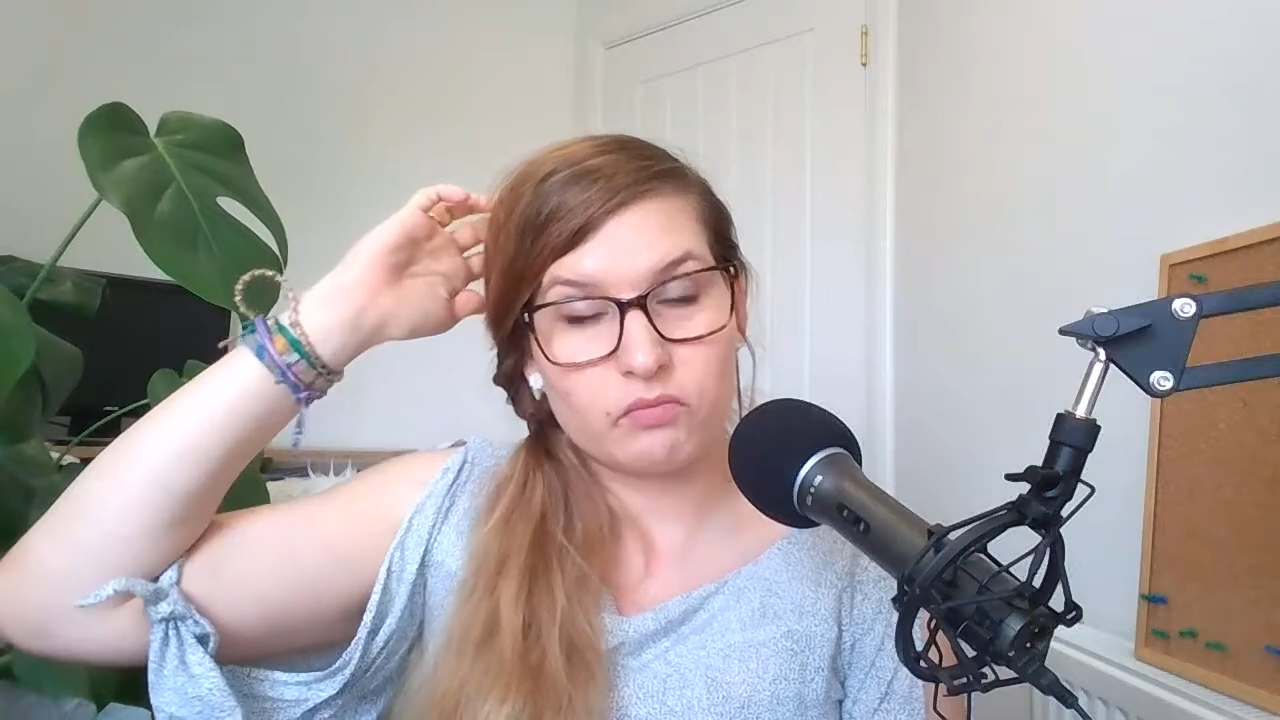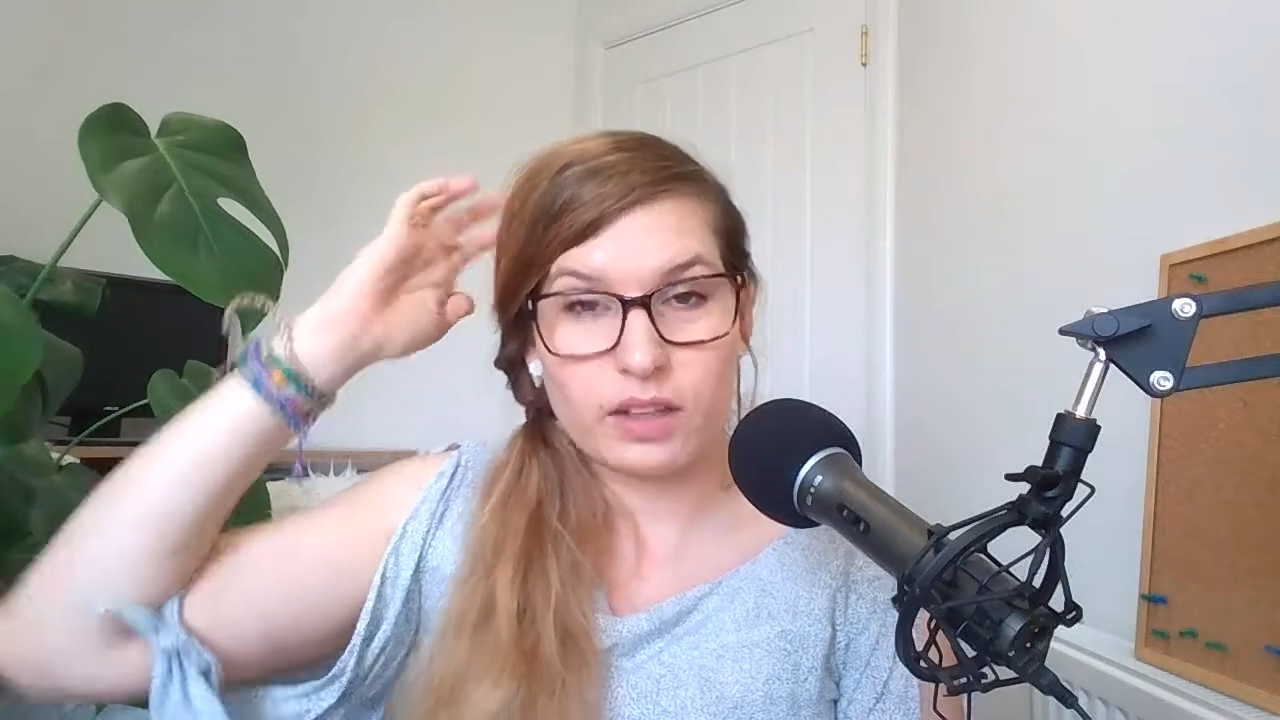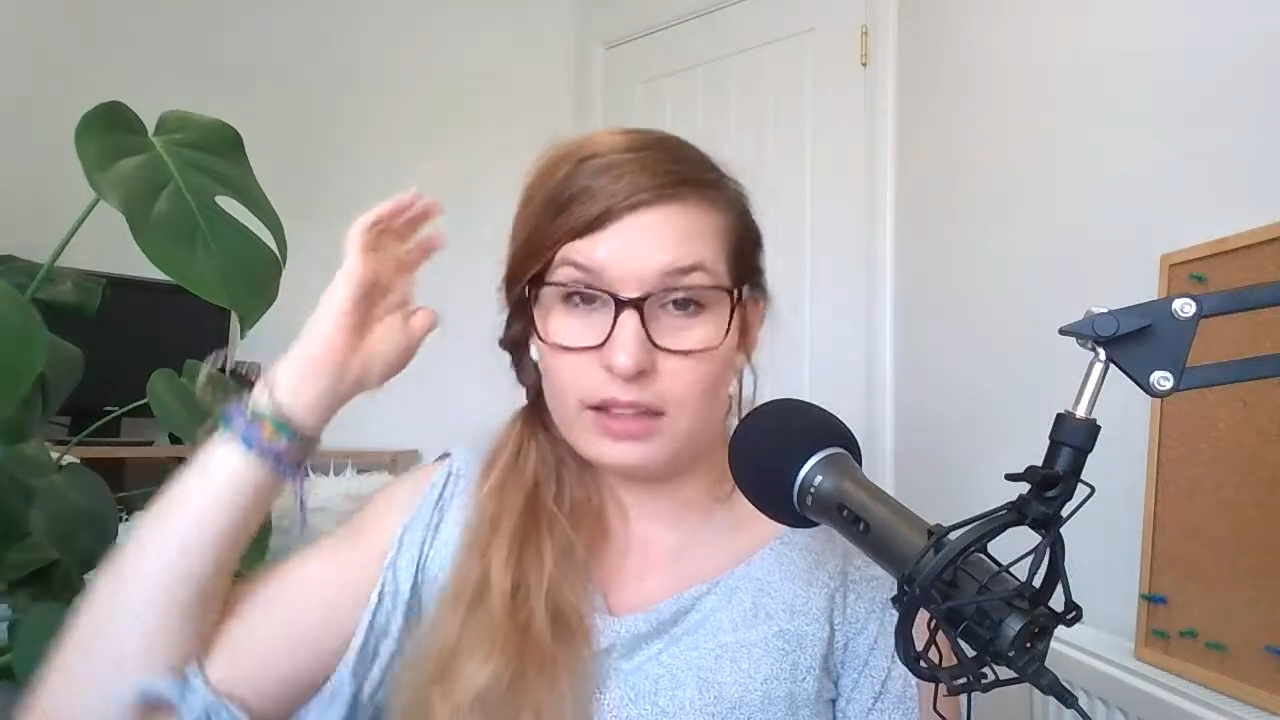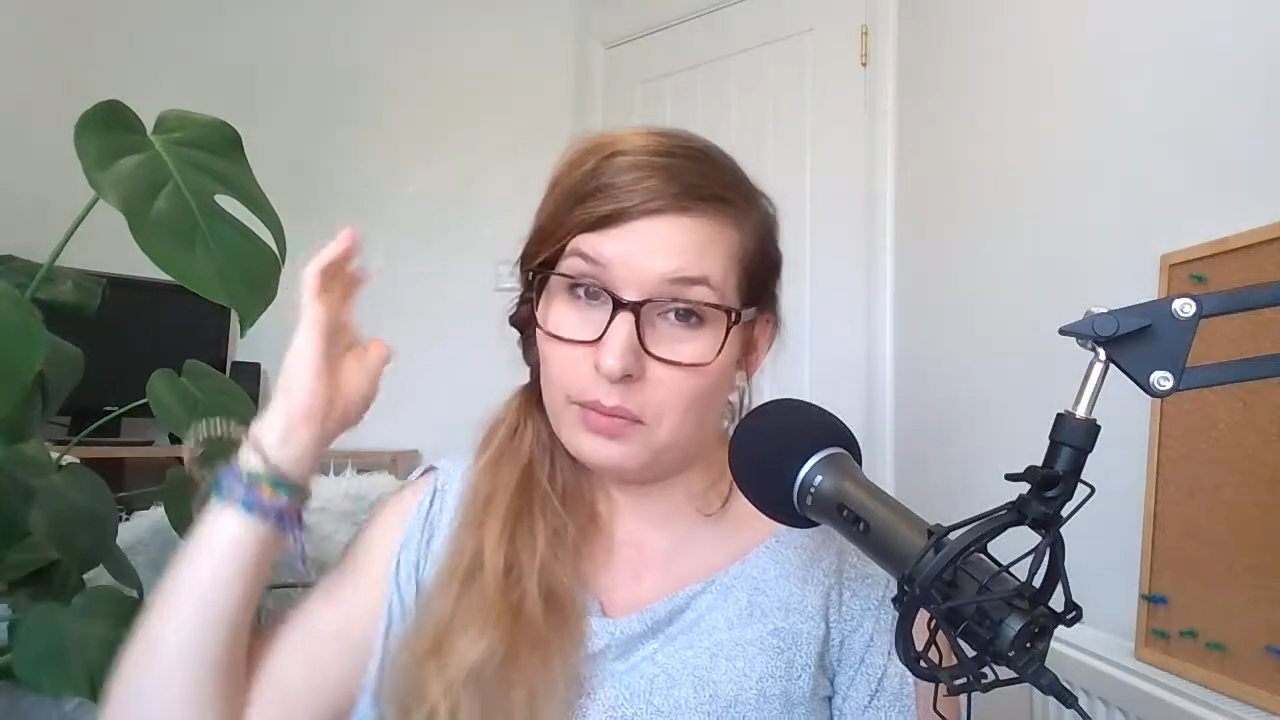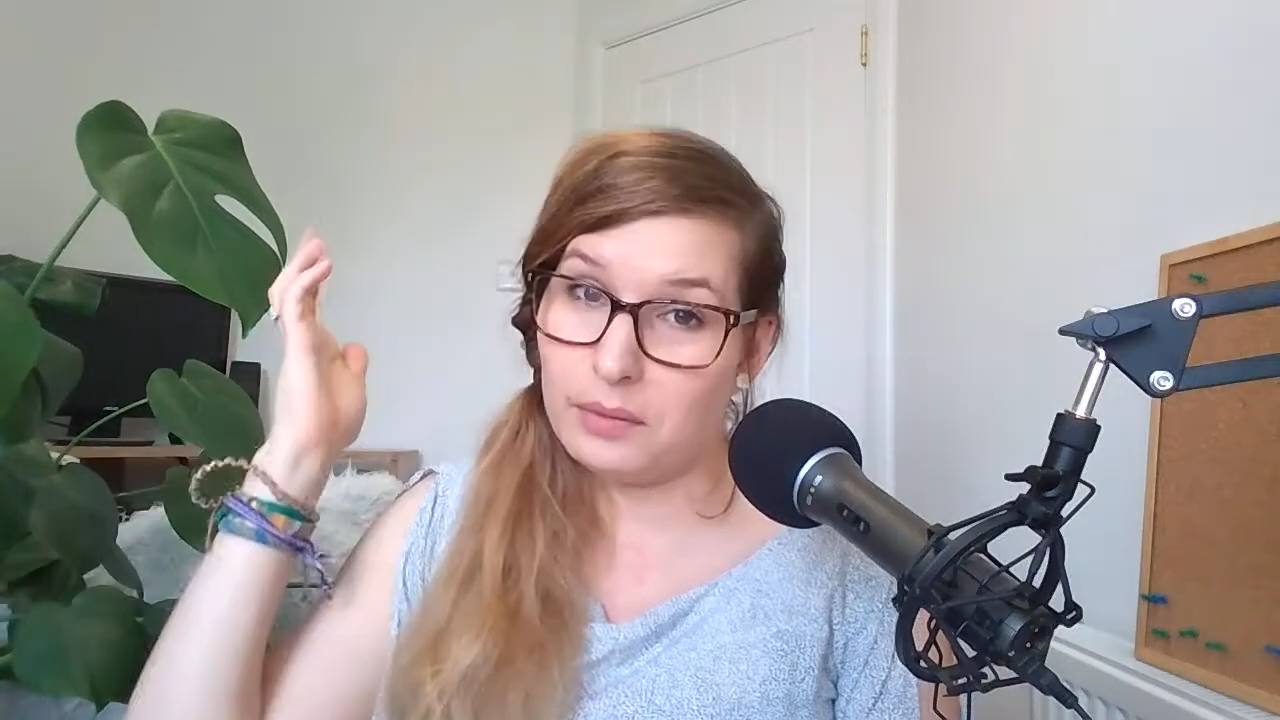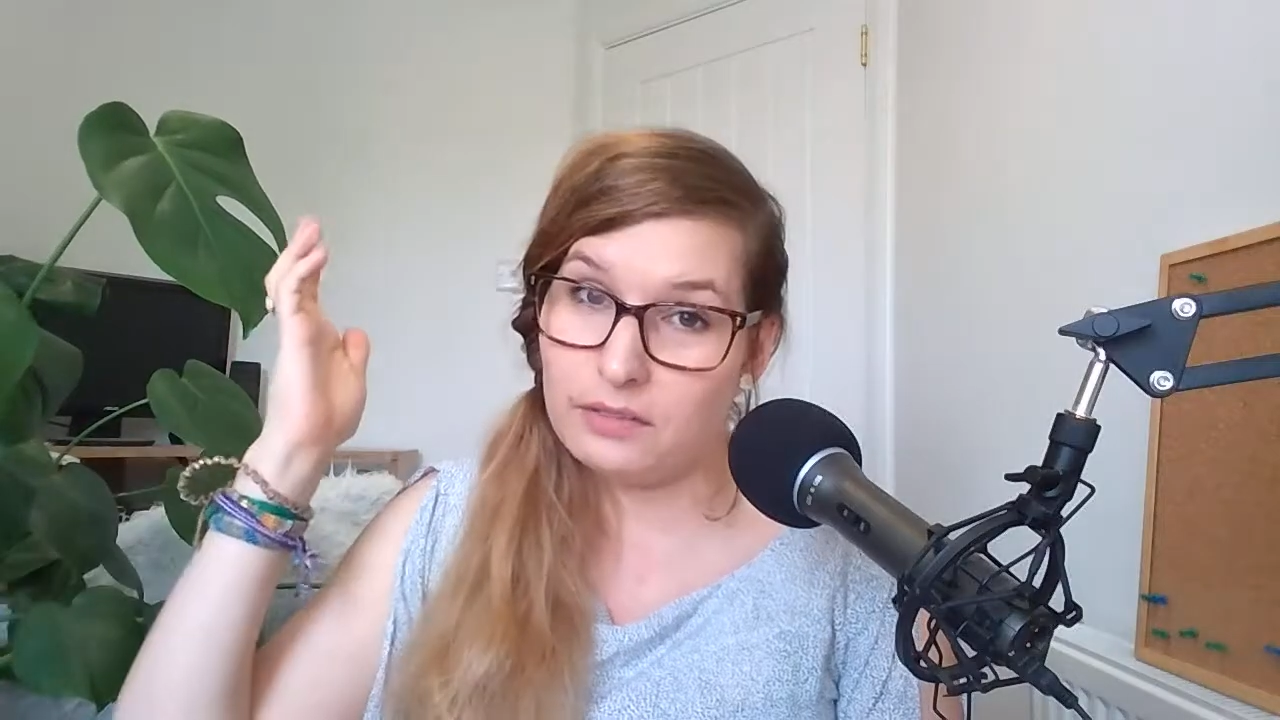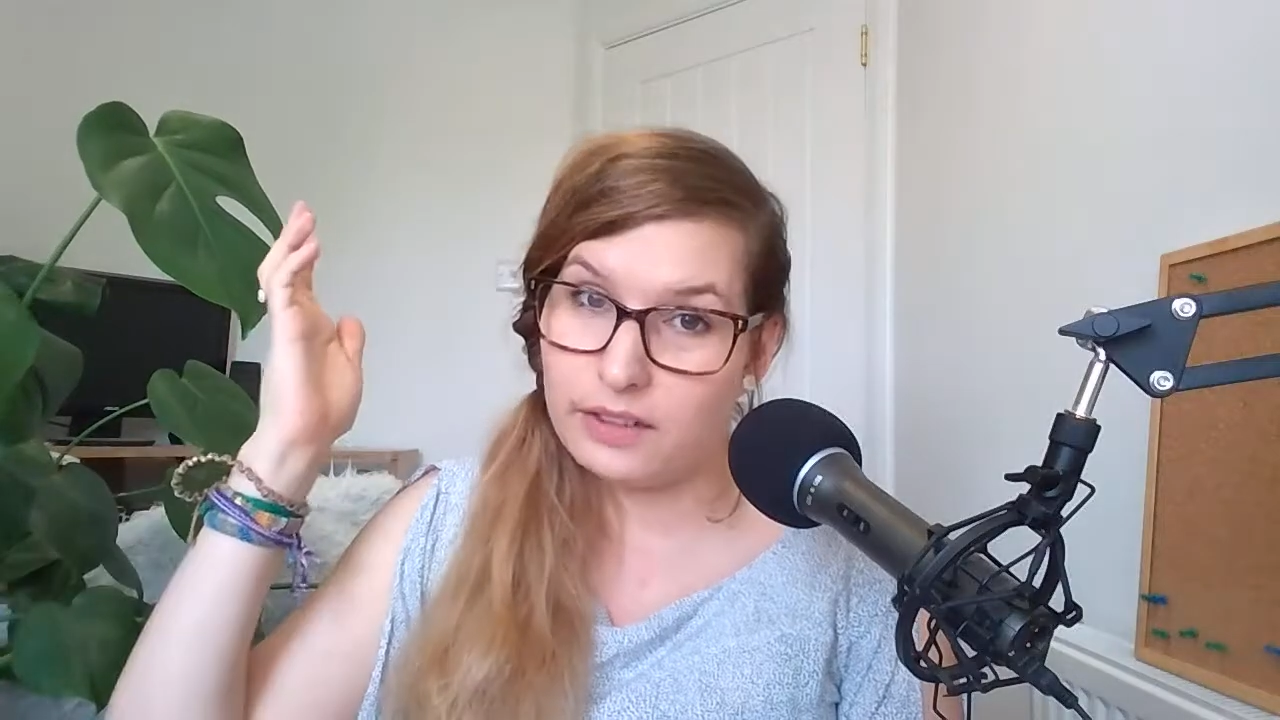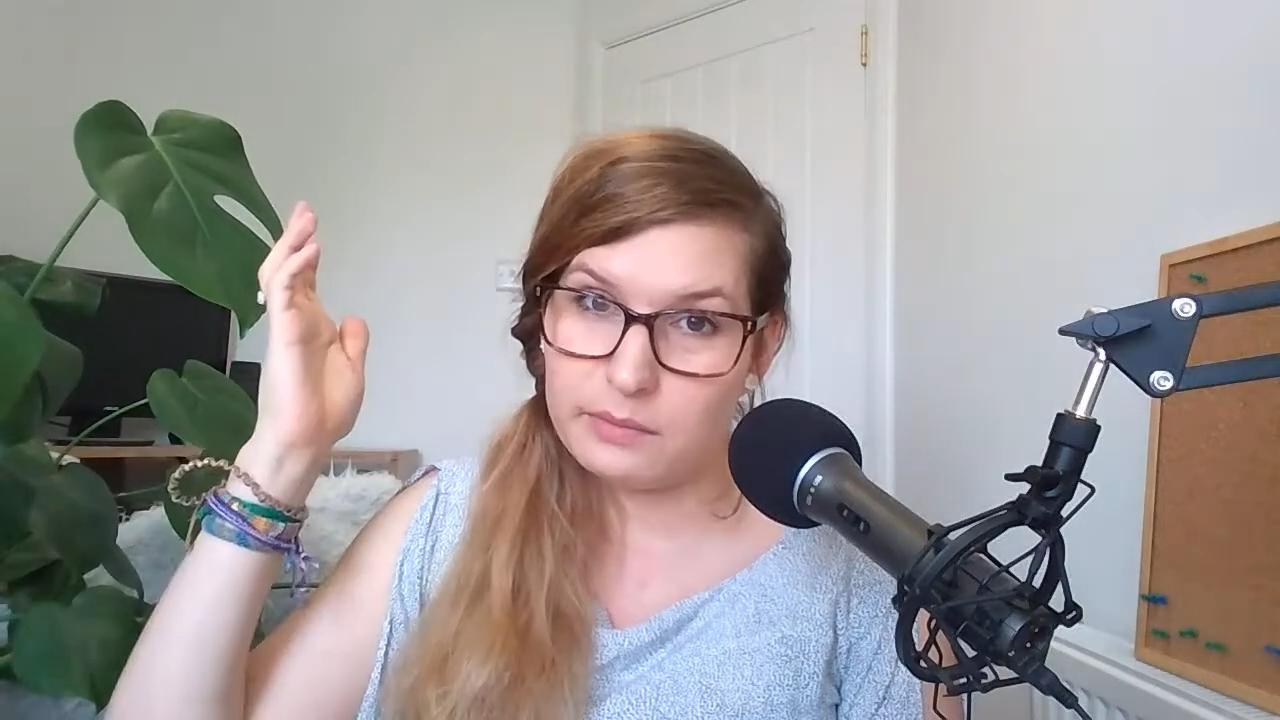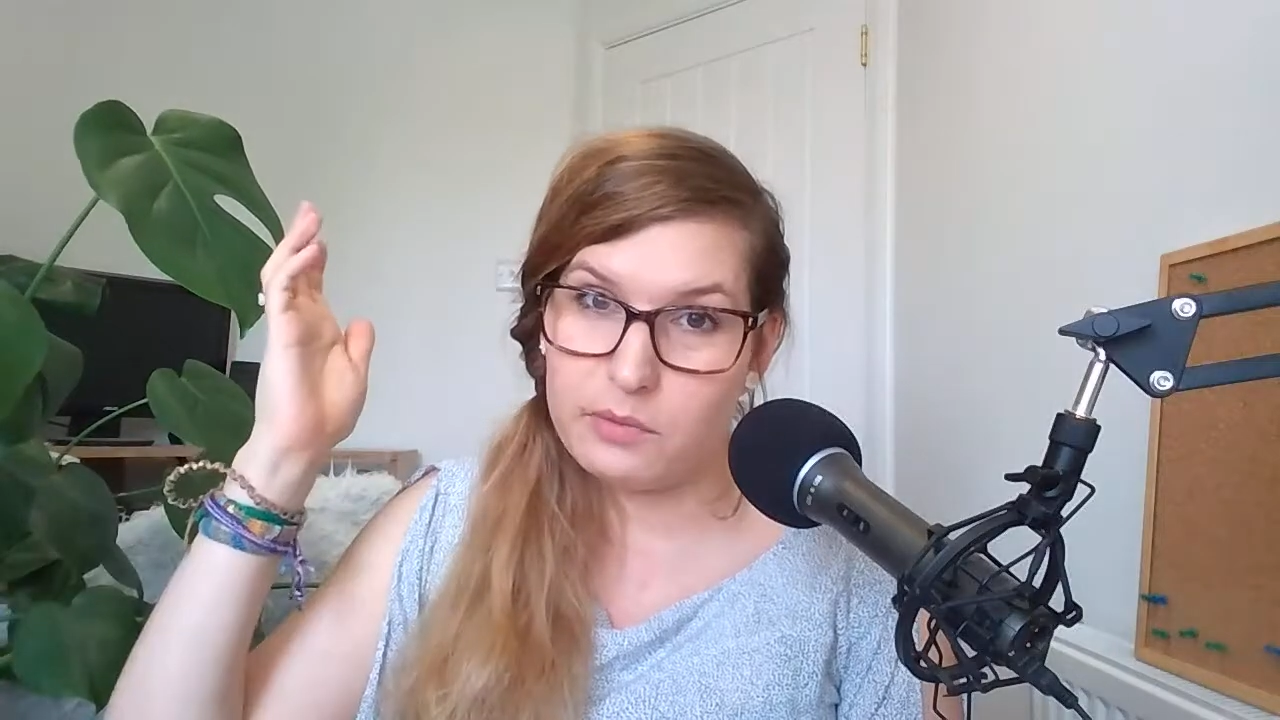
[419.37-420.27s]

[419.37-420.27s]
and I'd probably invest